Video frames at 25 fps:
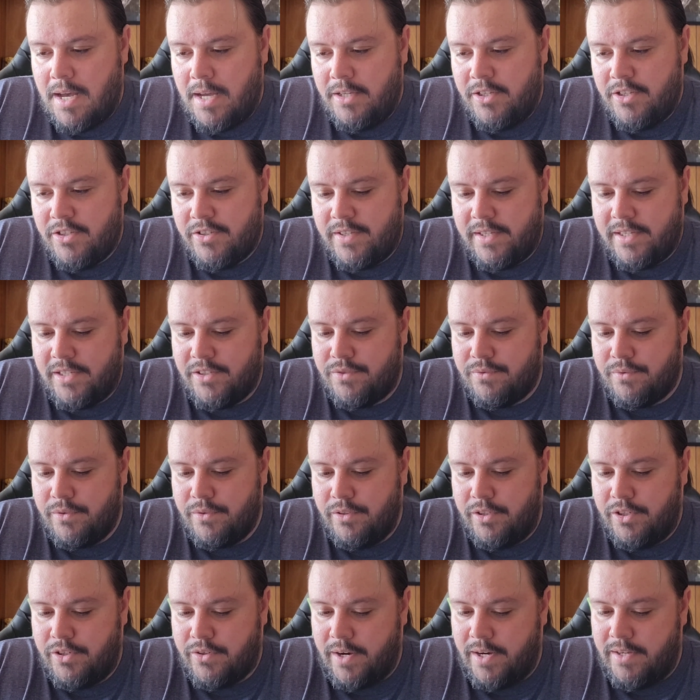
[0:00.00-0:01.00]
I just think it's
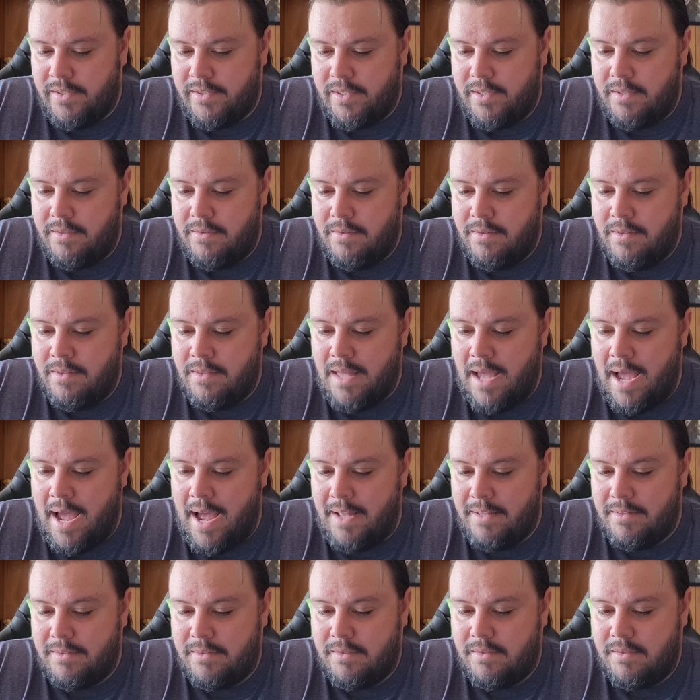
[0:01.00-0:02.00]
really crazy
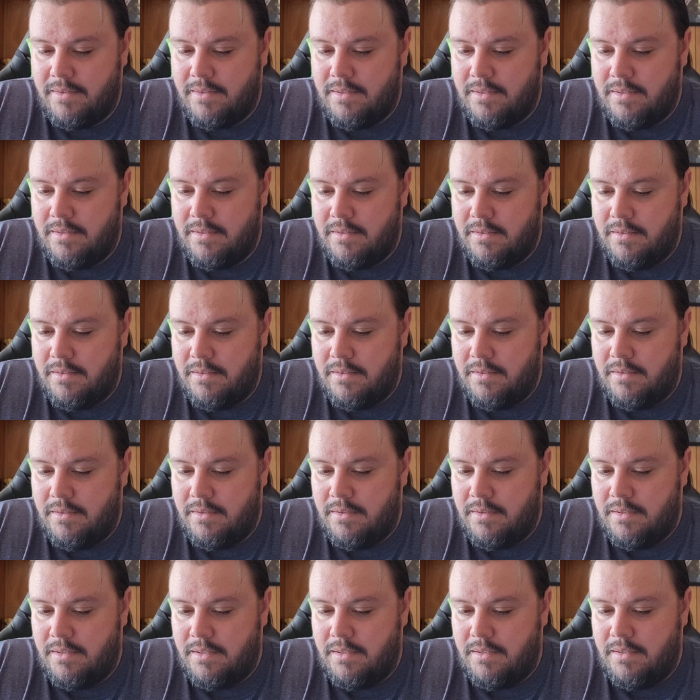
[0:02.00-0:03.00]
that
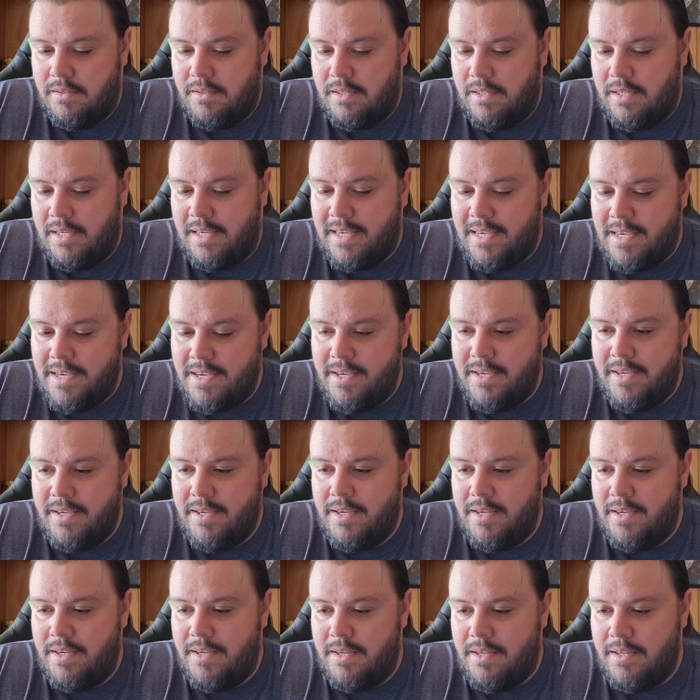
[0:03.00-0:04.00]

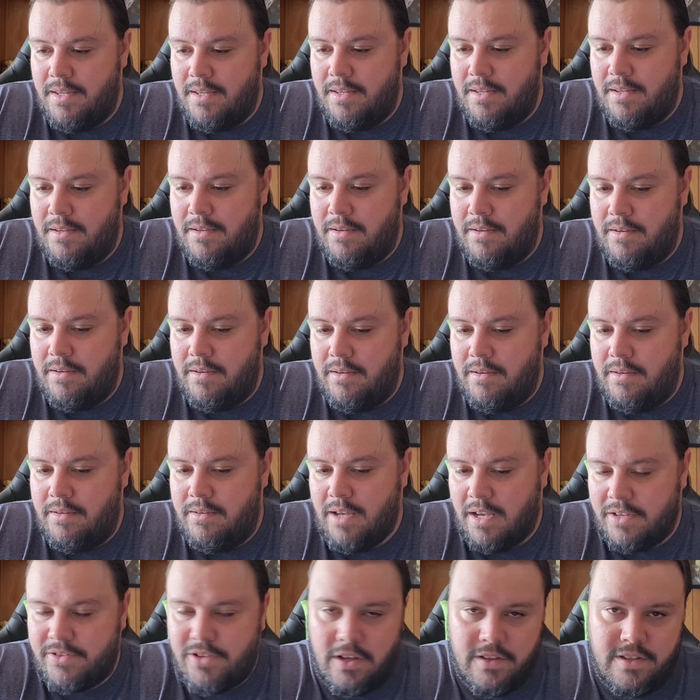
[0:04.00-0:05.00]
he
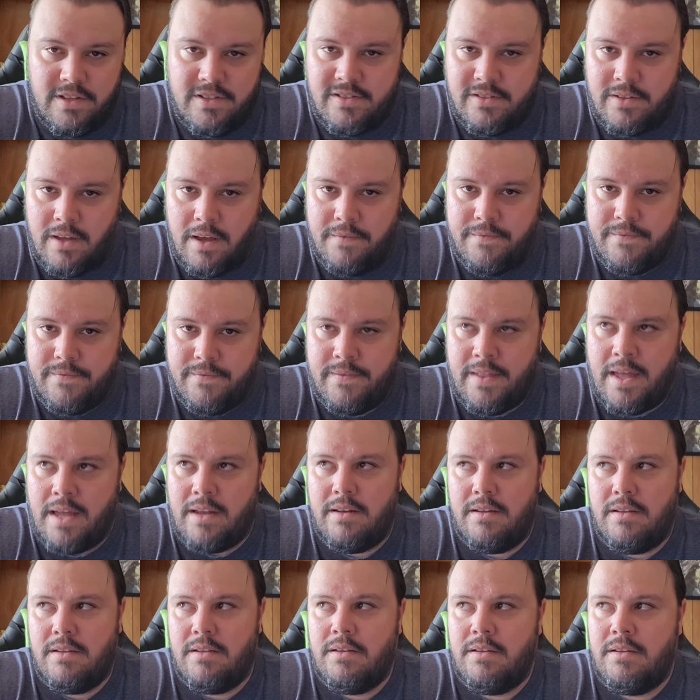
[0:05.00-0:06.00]
does all this stuff
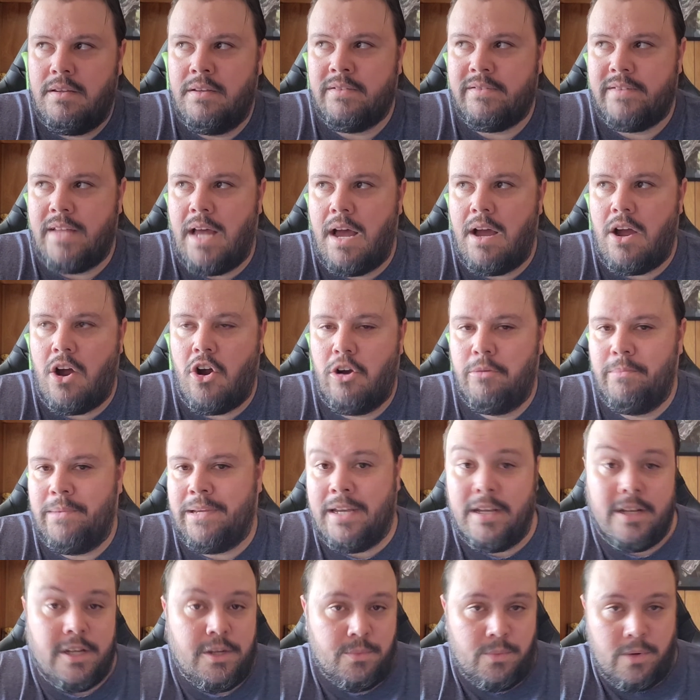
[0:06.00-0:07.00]
that is not
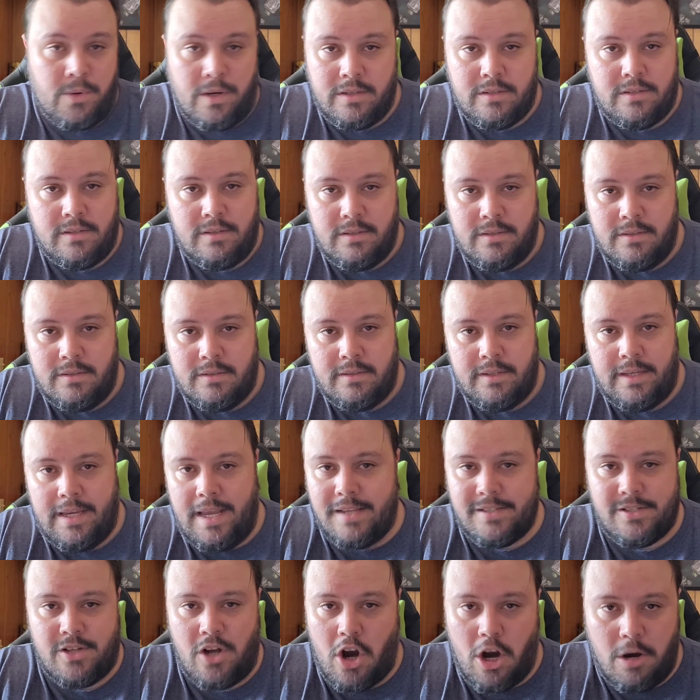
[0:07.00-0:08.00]
harming anyone. He
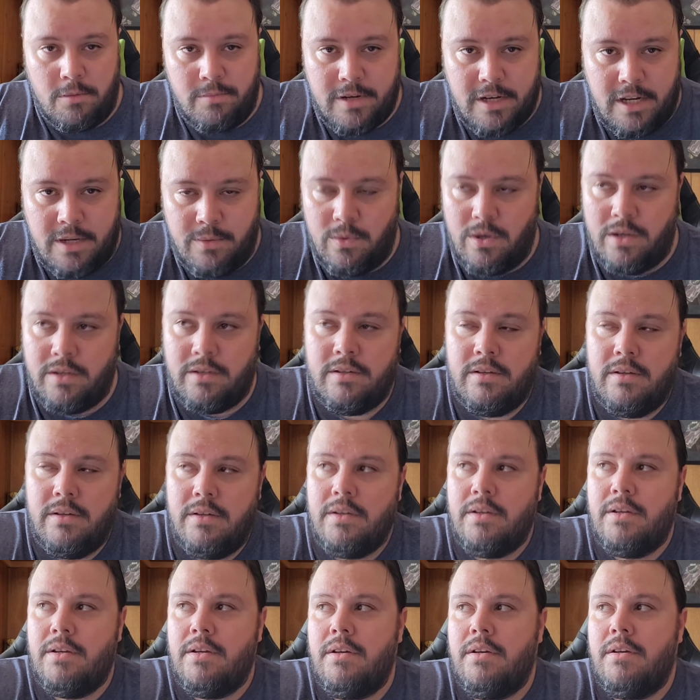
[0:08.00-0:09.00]
hasn't harmed anyone.
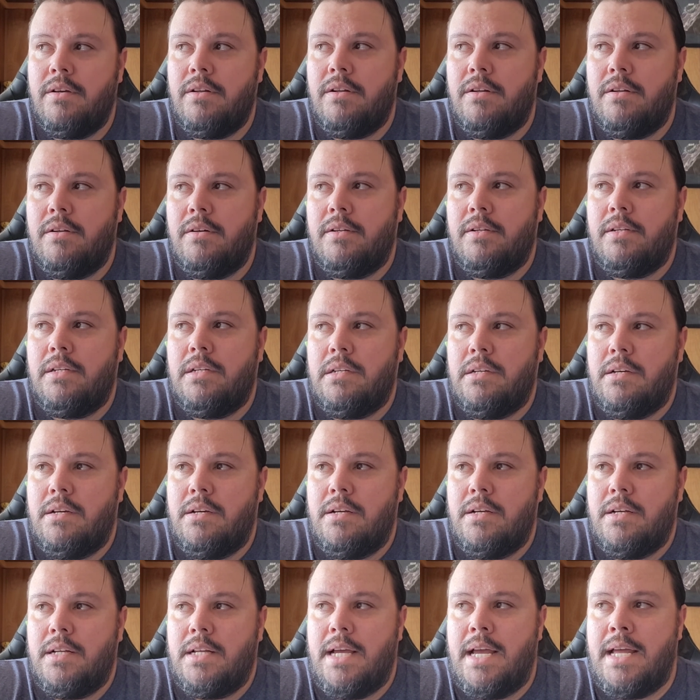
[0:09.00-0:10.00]

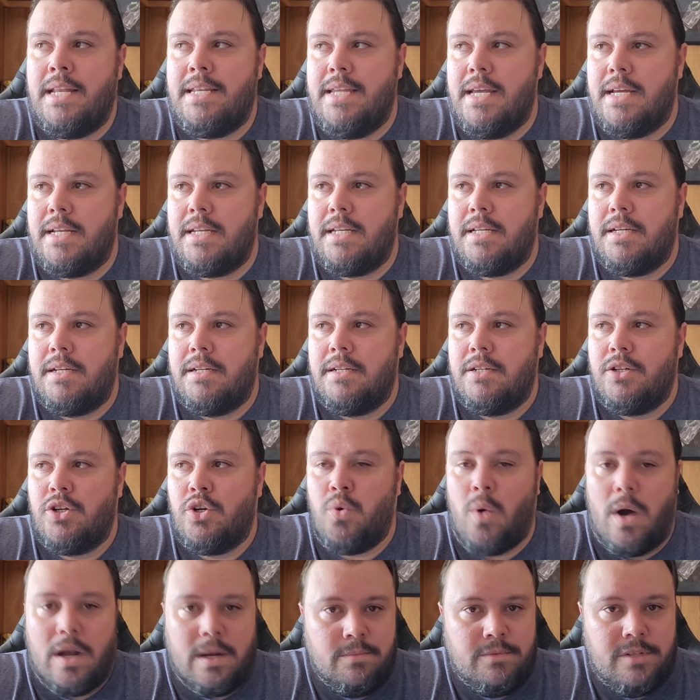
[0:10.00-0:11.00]
And yet,
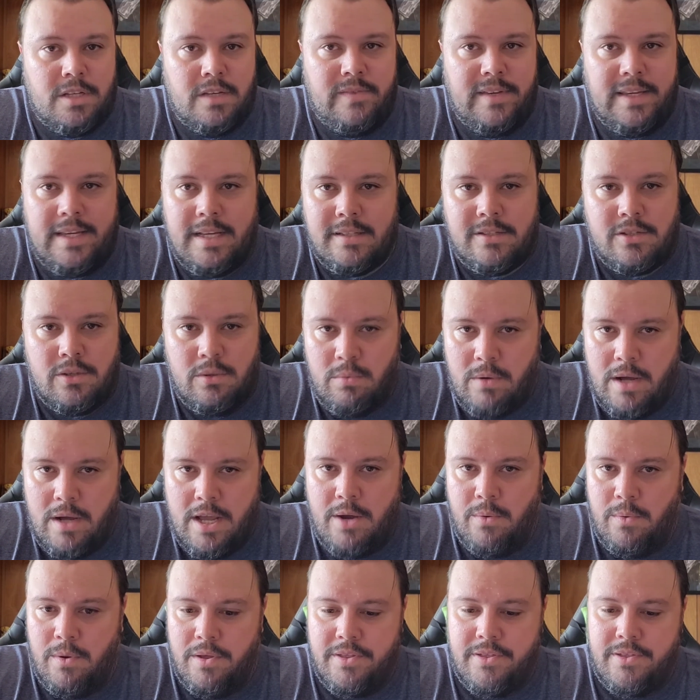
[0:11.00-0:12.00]
Quantum TV gets
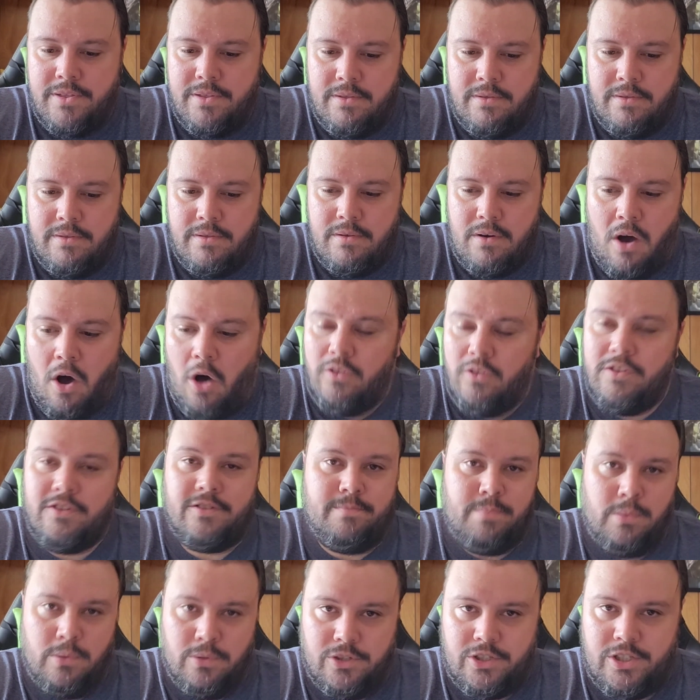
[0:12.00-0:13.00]
away with all
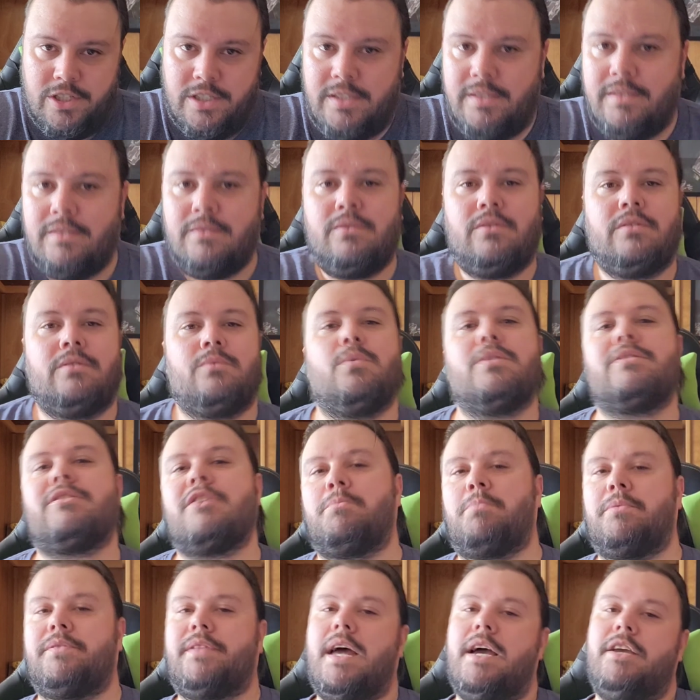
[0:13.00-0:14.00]
this bullshit. What's
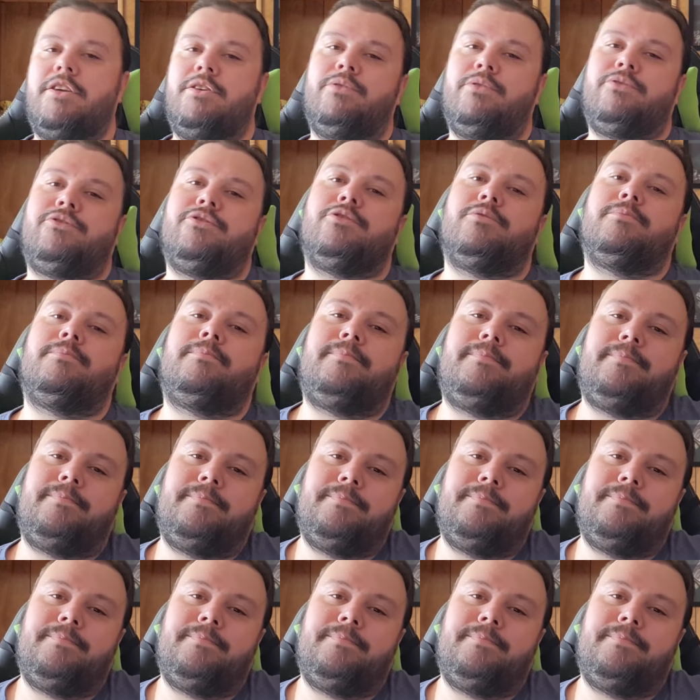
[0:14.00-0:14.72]
up with that, YouTube?